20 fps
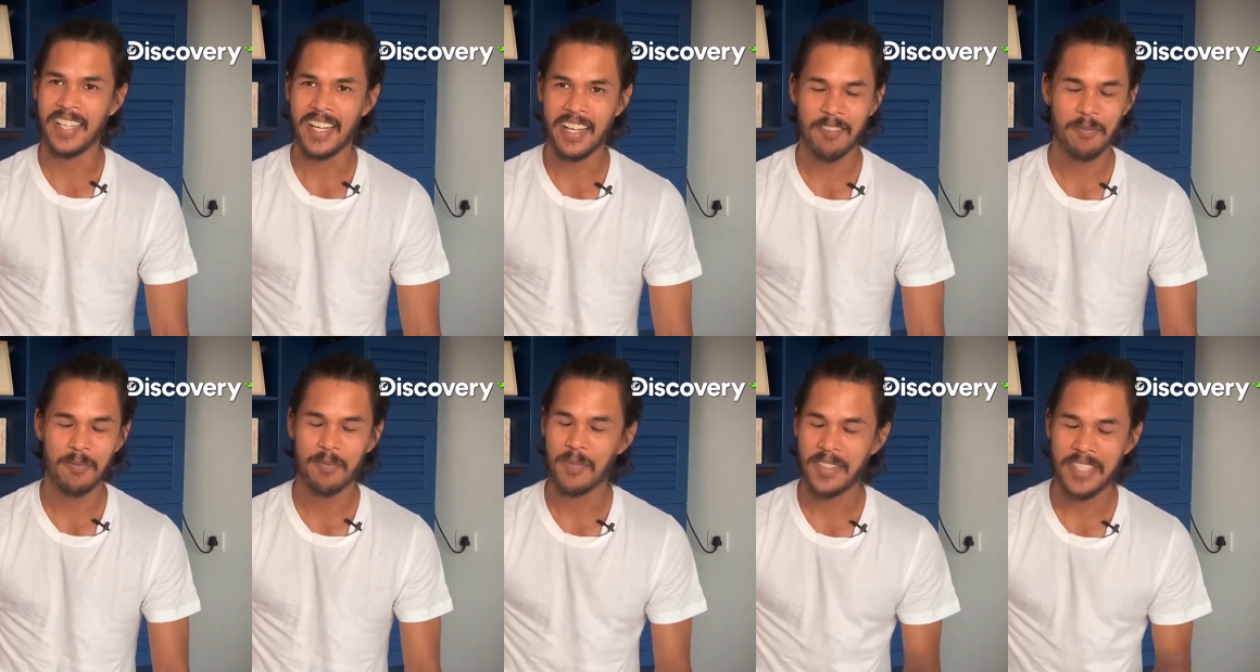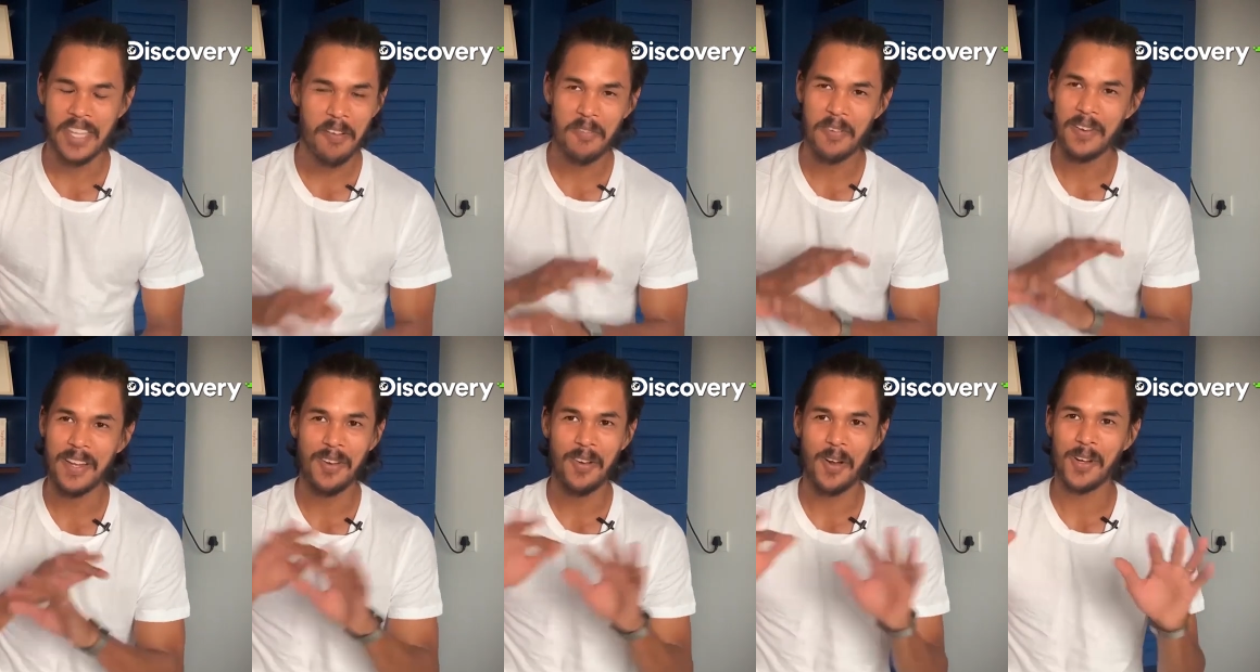yeah,
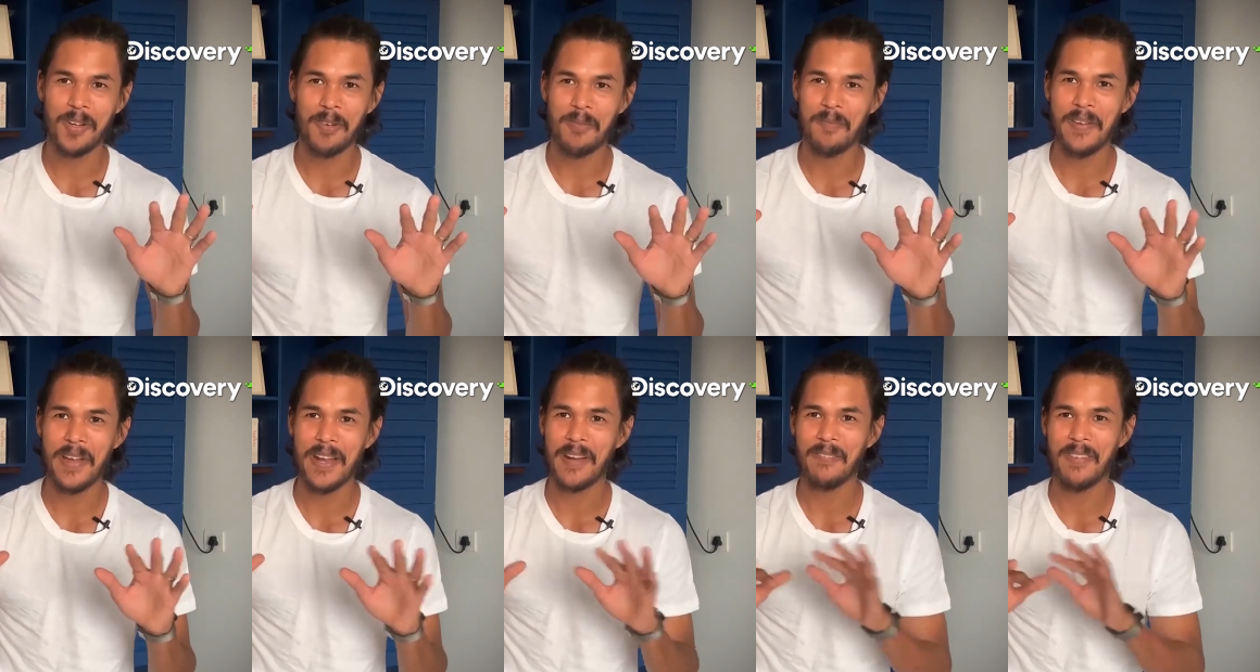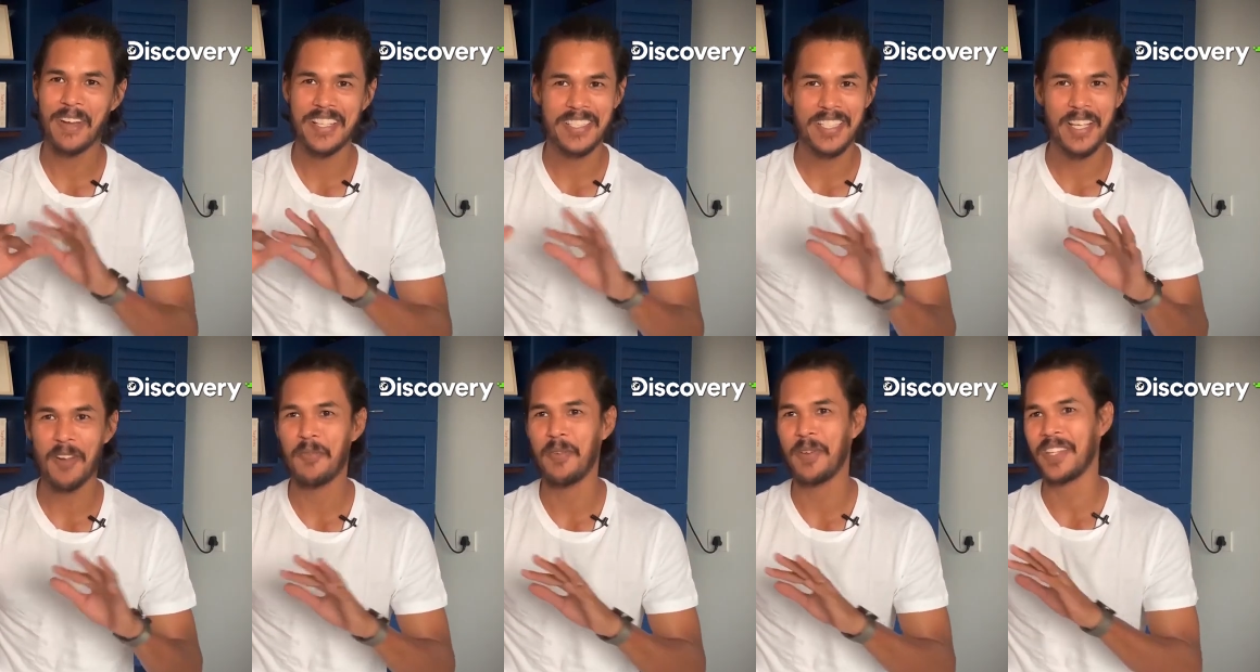definitely not comparing
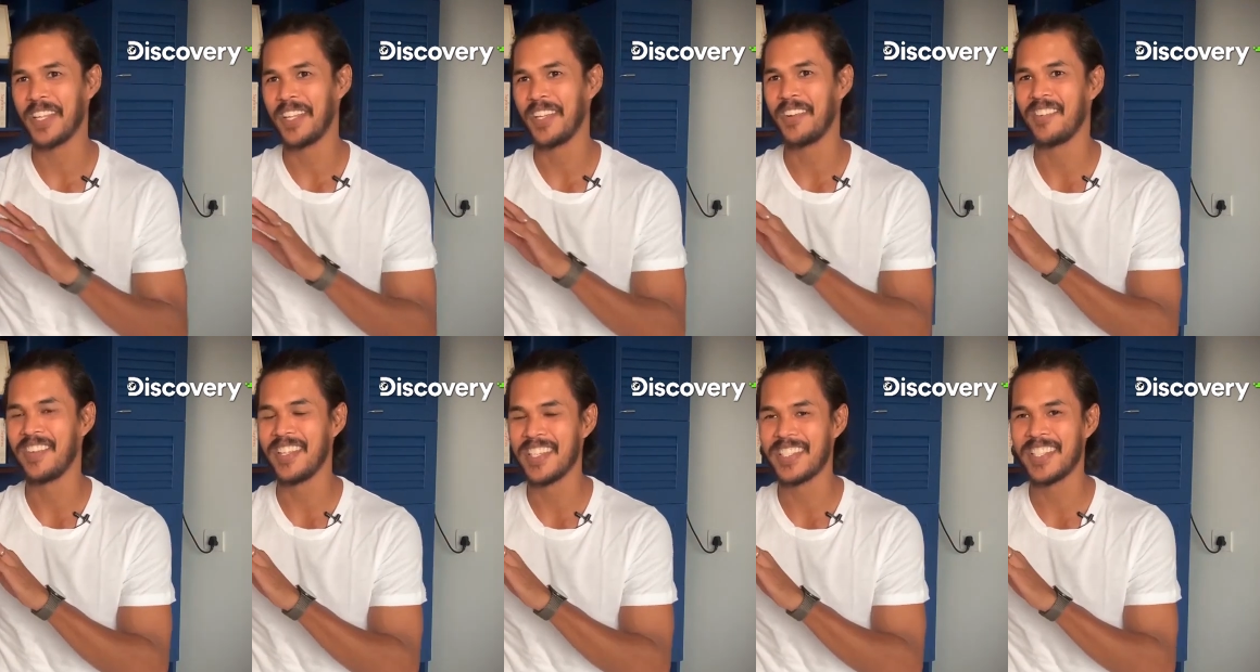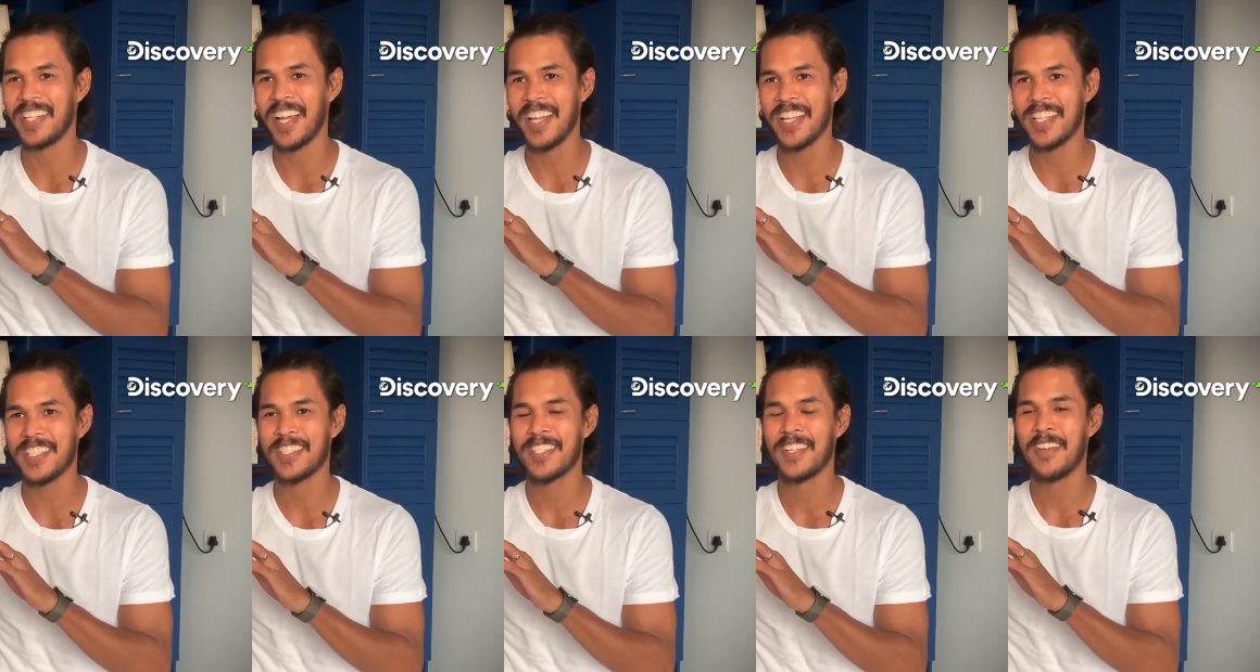myself with any of these
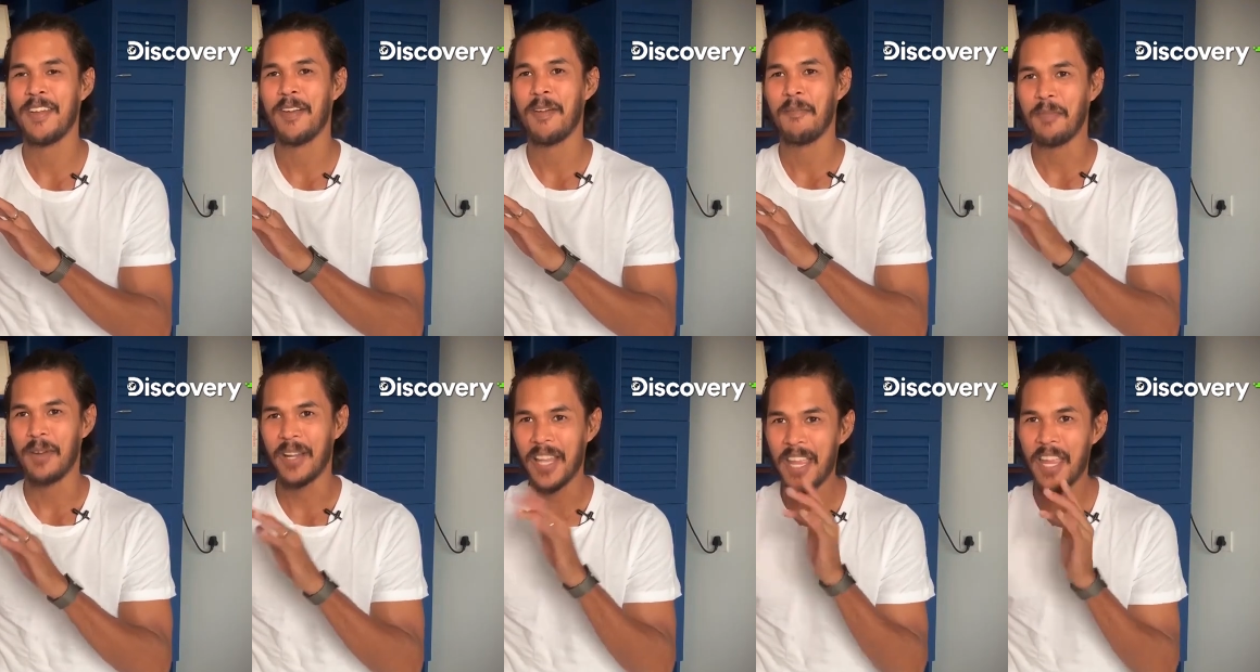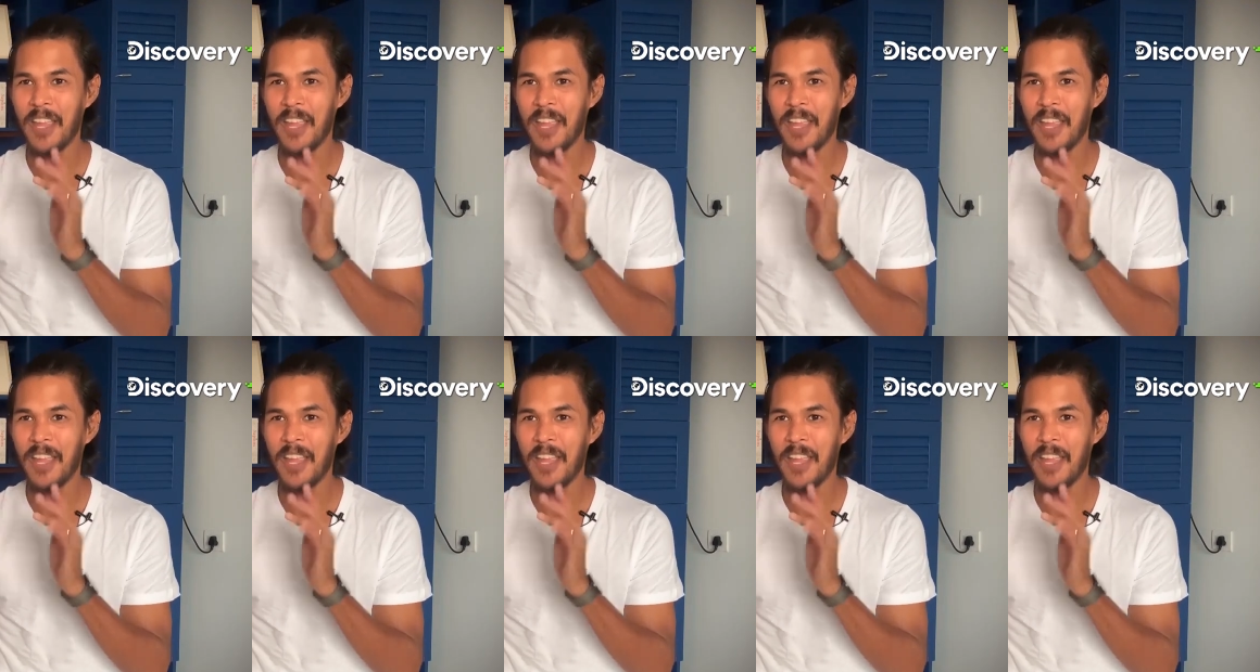guys. But